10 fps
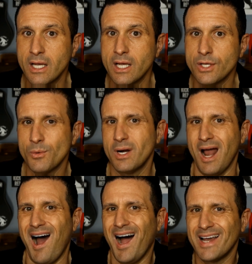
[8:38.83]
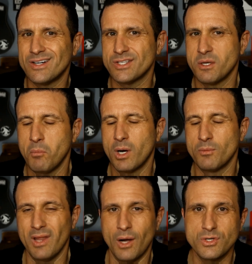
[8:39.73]
You wouldn't hire someone
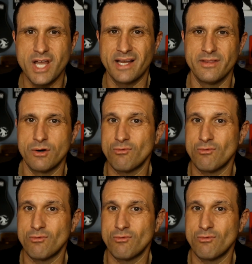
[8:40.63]
without checking their